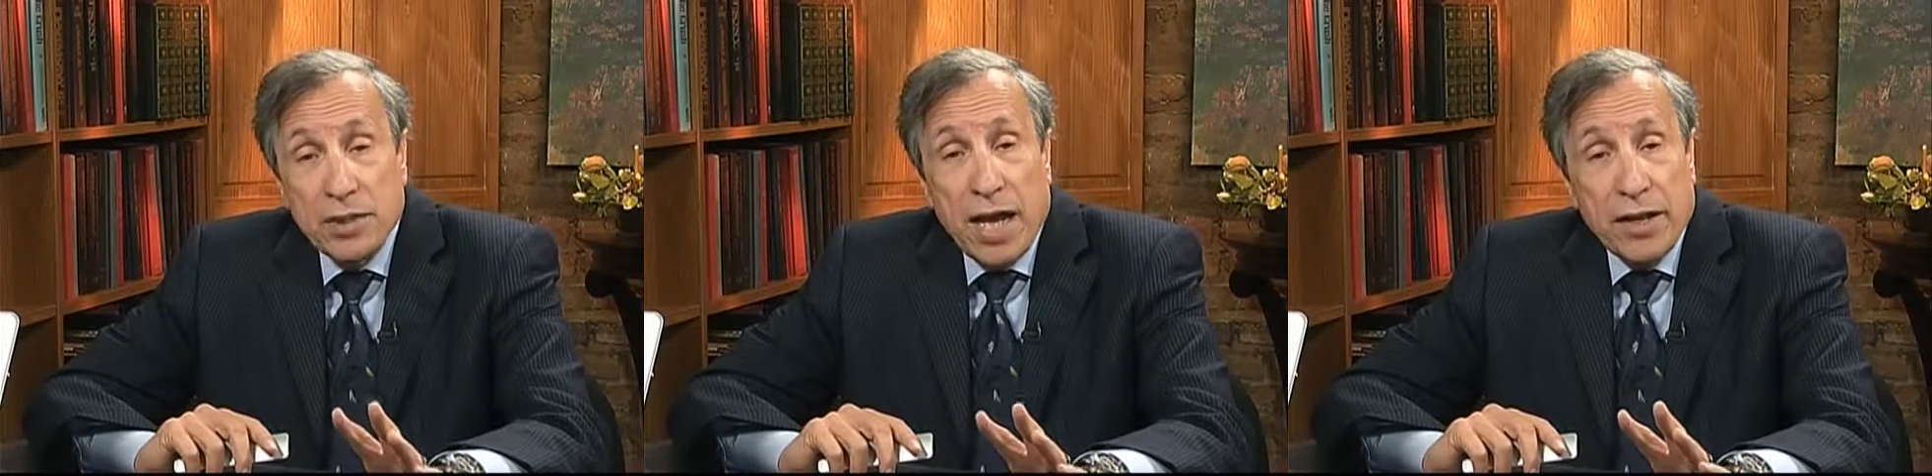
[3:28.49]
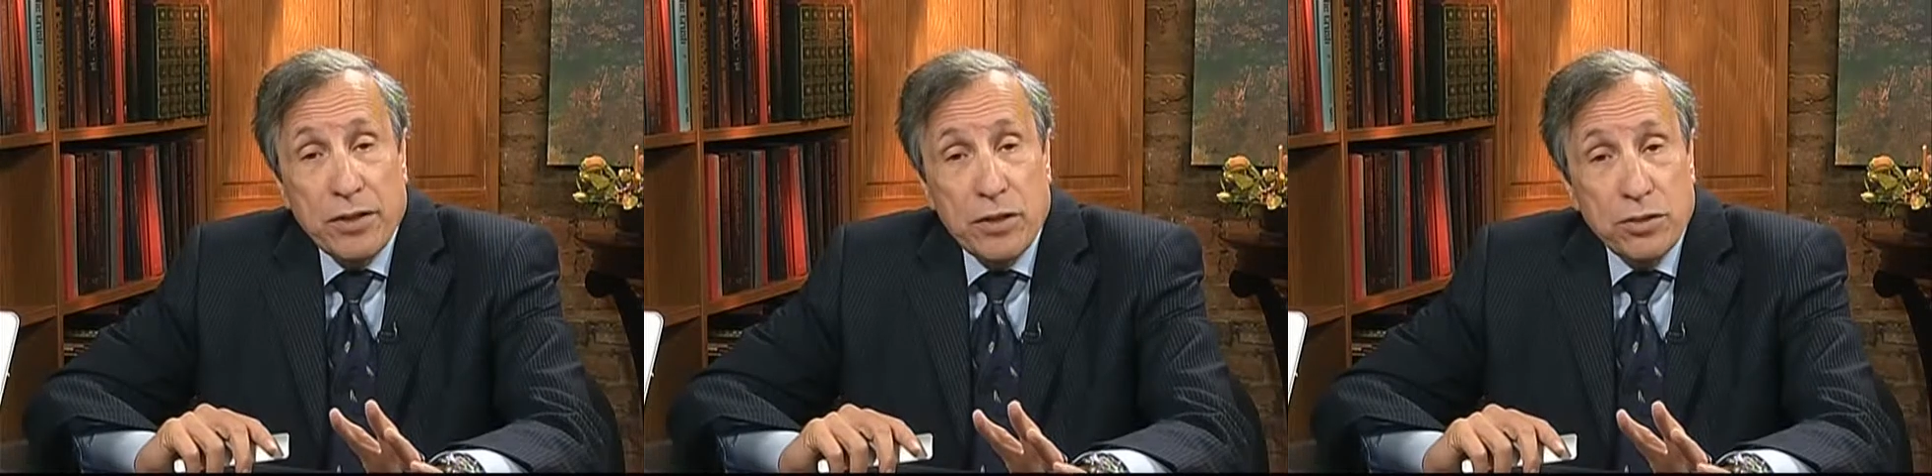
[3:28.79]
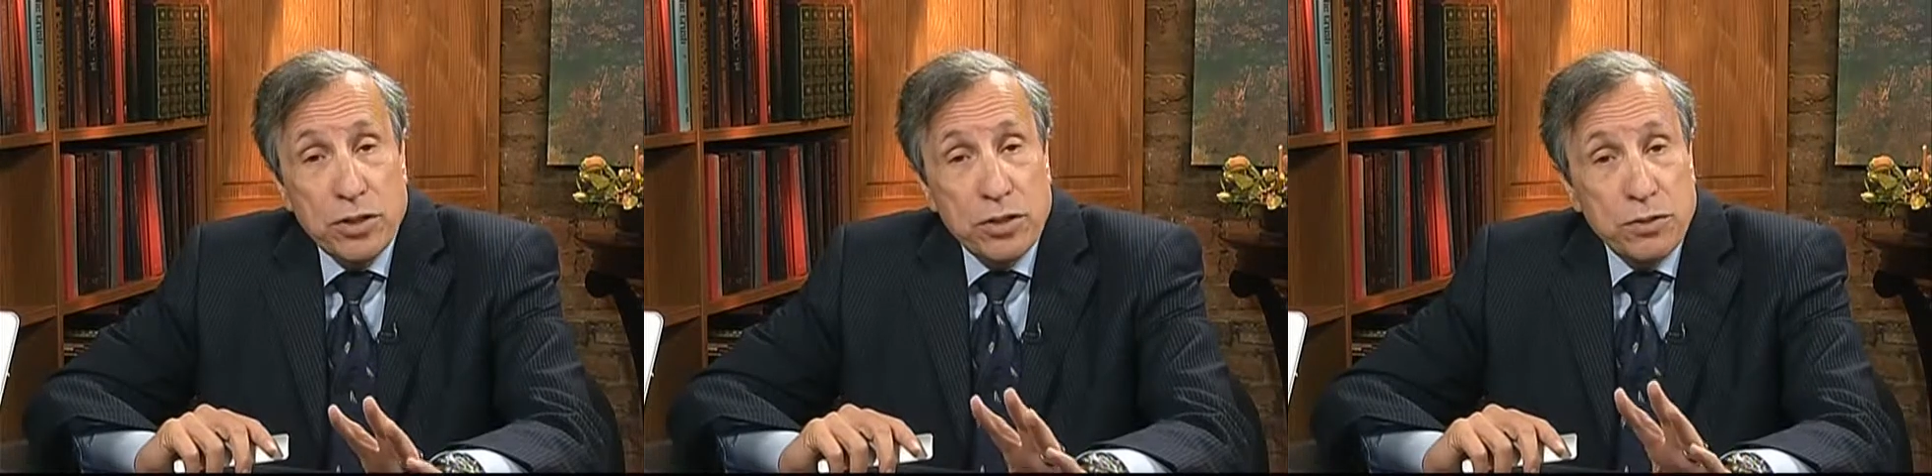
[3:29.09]

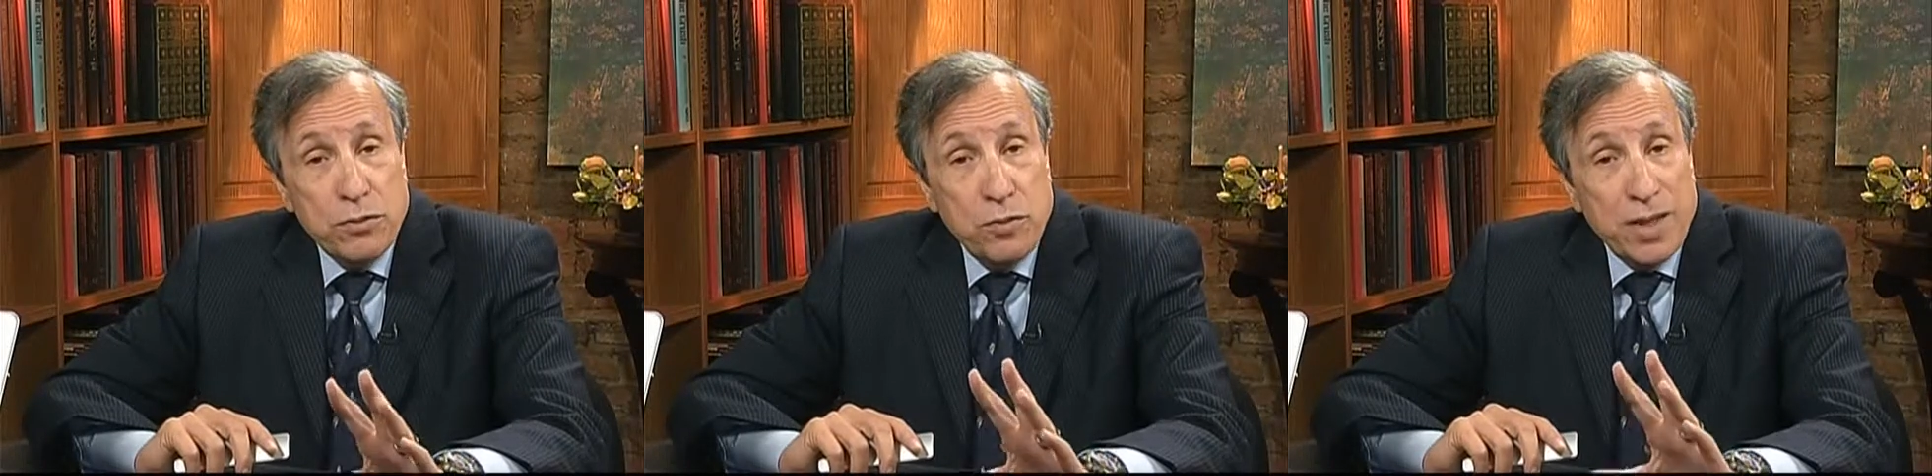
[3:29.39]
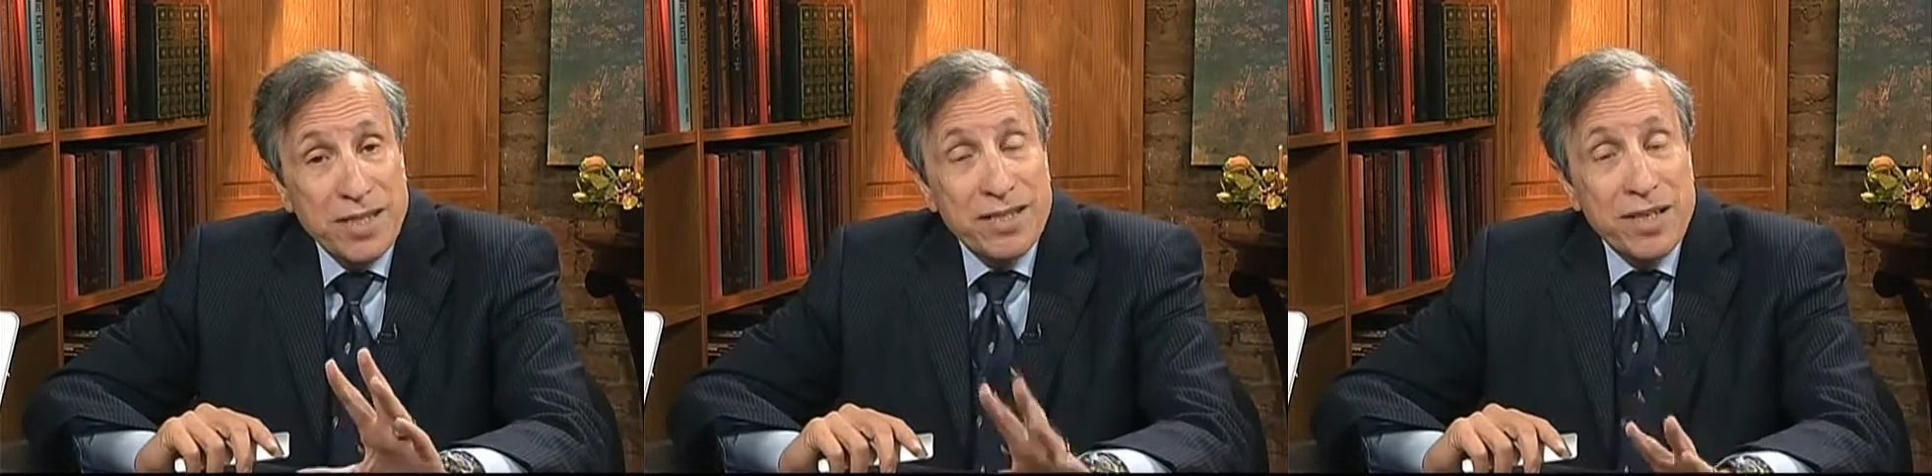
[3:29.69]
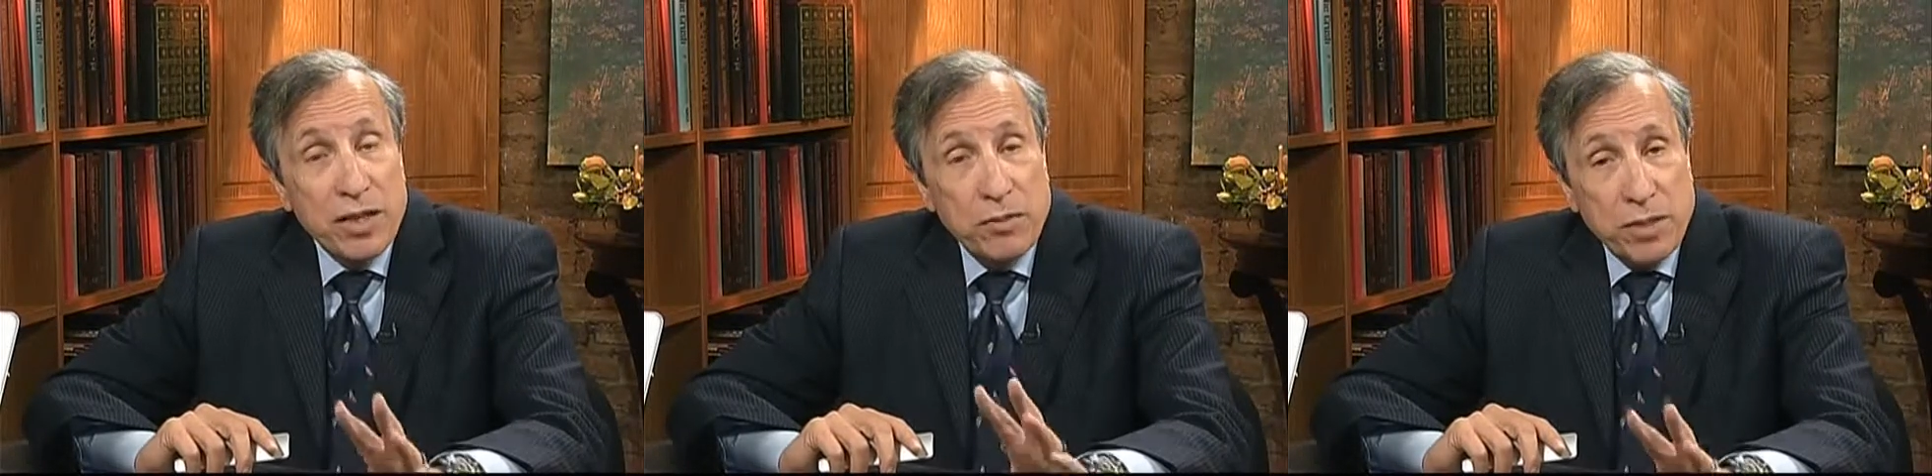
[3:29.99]
diagnosis with a
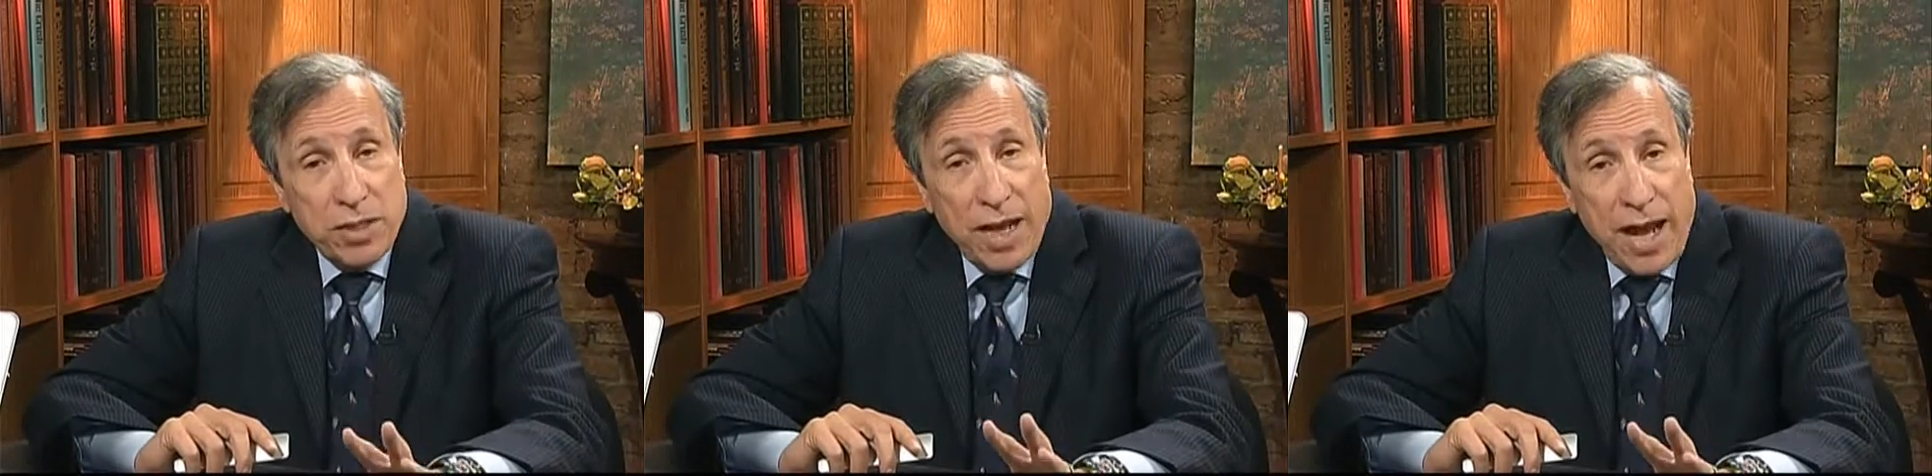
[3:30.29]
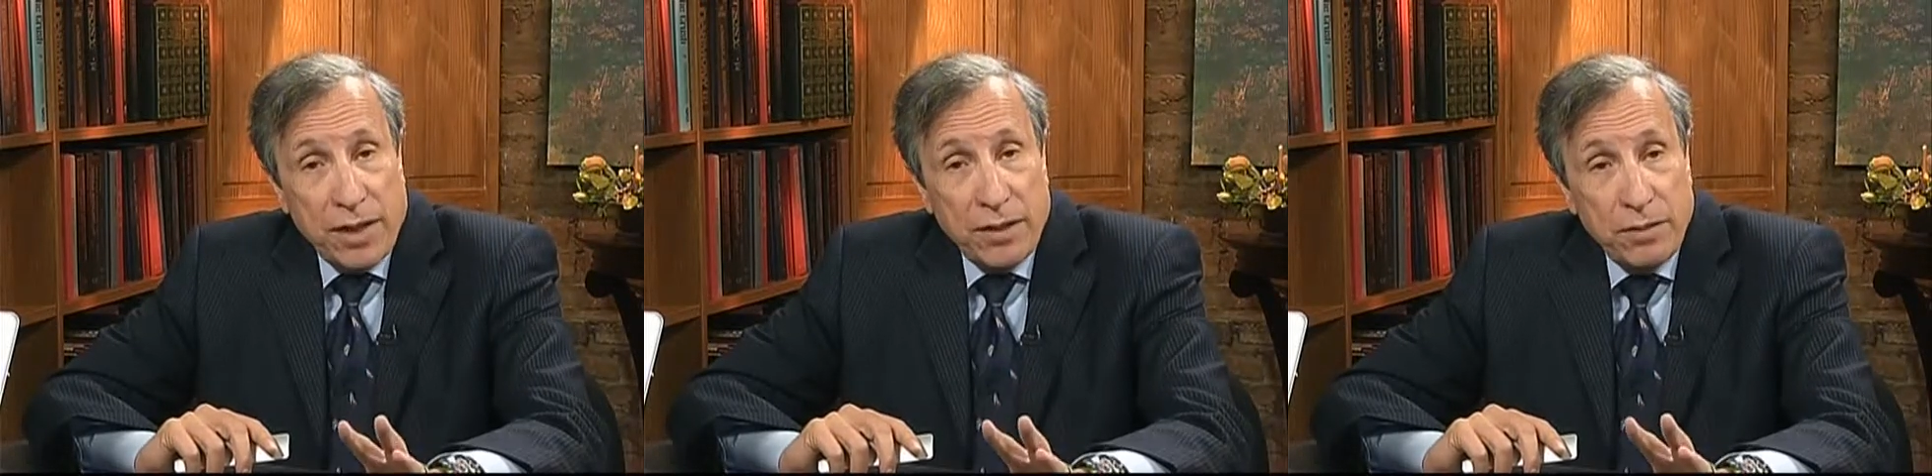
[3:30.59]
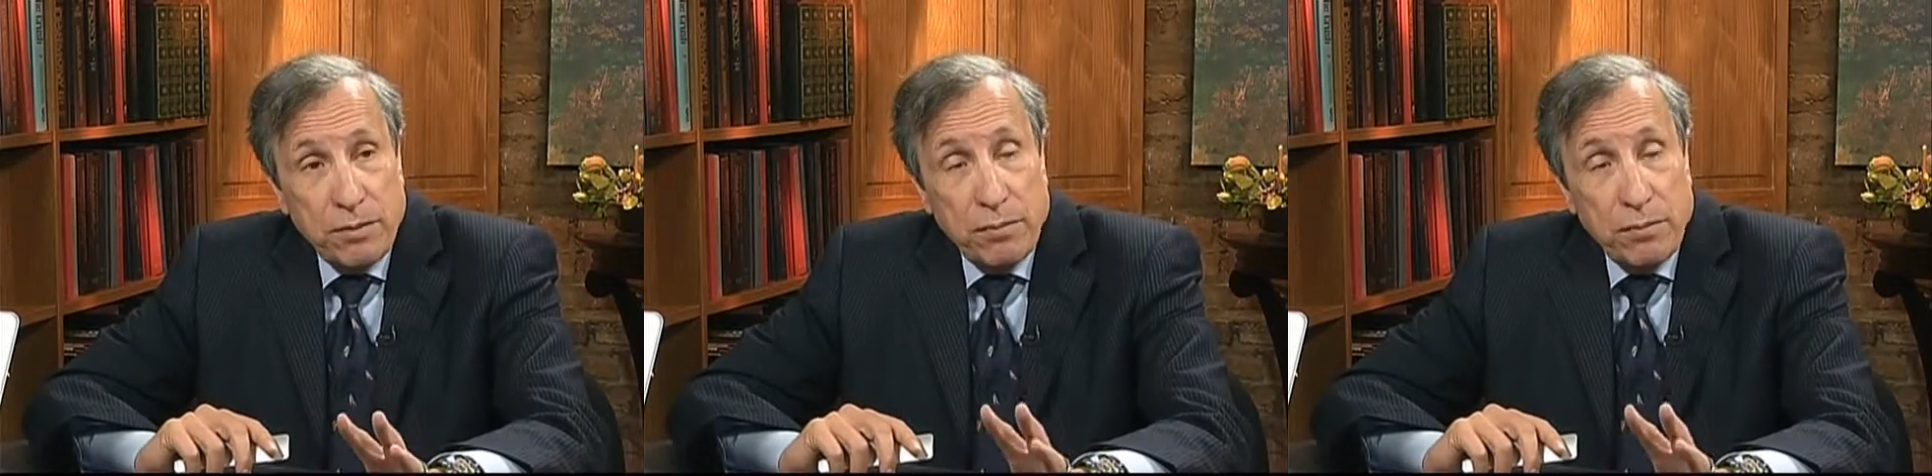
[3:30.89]
single attack